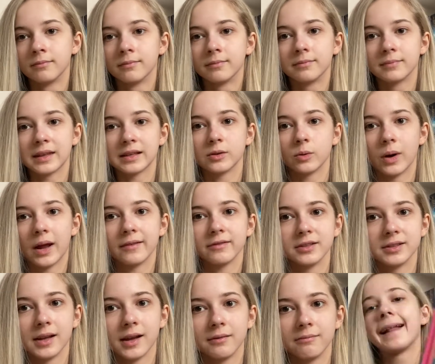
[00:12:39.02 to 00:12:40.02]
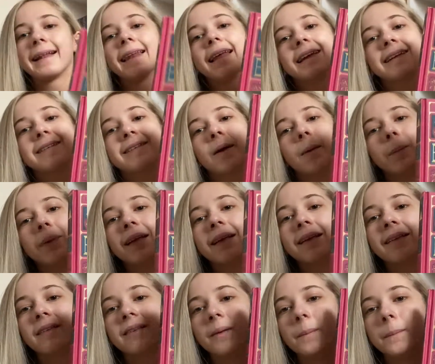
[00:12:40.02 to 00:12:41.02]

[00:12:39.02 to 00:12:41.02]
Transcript: That's all I have to say. Next up is